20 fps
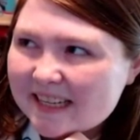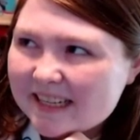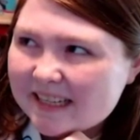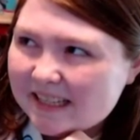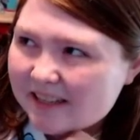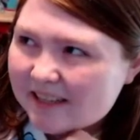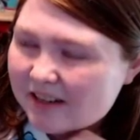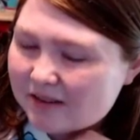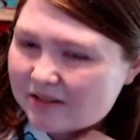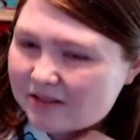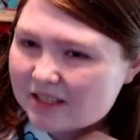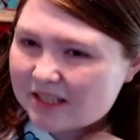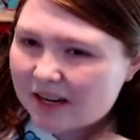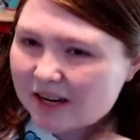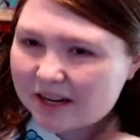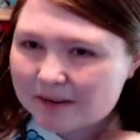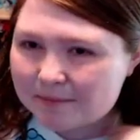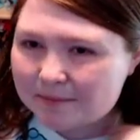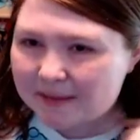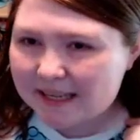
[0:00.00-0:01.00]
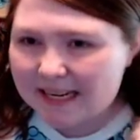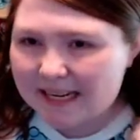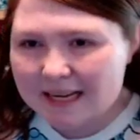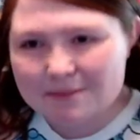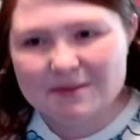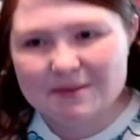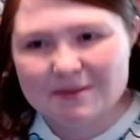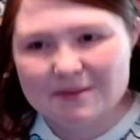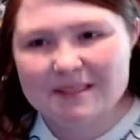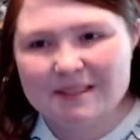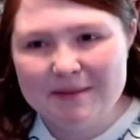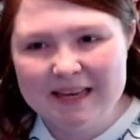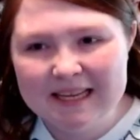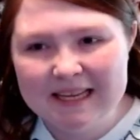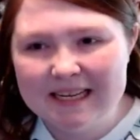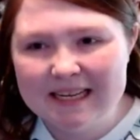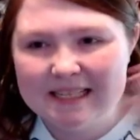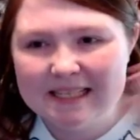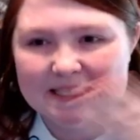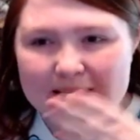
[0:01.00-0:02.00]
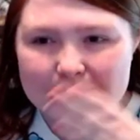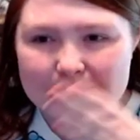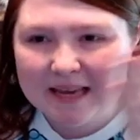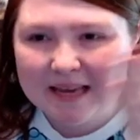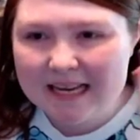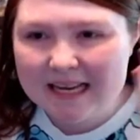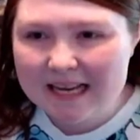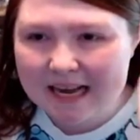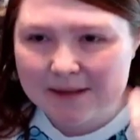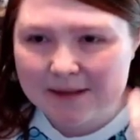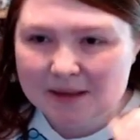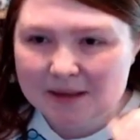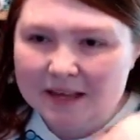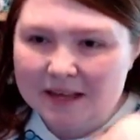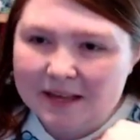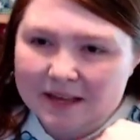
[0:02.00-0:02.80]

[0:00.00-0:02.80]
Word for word: you know, start being able to make, like, some makeup